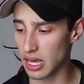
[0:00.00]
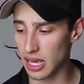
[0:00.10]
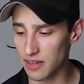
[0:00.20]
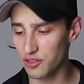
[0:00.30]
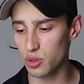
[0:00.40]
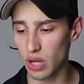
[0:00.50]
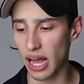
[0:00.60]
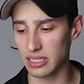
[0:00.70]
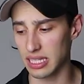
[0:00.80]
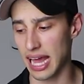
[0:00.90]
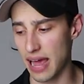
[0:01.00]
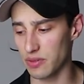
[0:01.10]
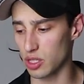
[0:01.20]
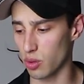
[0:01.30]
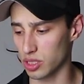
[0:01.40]
If you guys have
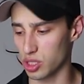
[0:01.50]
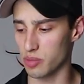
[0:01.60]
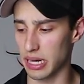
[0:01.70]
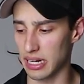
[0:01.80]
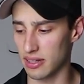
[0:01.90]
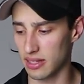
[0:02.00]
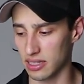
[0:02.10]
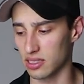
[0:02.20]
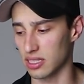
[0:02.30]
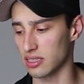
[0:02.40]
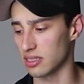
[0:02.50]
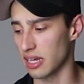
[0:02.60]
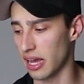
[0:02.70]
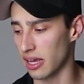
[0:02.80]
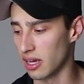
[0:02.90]
any questions about anything I discussed
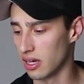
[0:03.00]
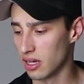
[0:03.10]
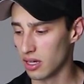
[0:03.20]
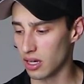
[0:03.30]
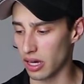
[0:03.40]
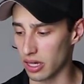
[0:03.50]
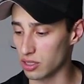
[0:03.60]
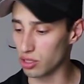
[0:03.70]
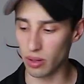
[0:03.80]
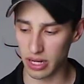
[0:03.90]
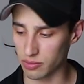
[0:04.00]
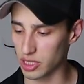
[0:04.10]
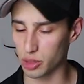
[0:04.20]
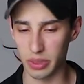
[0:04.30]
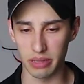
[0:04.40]
today, You know how to
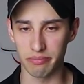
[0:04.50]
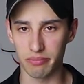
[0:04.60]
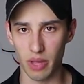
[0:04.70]
reach me.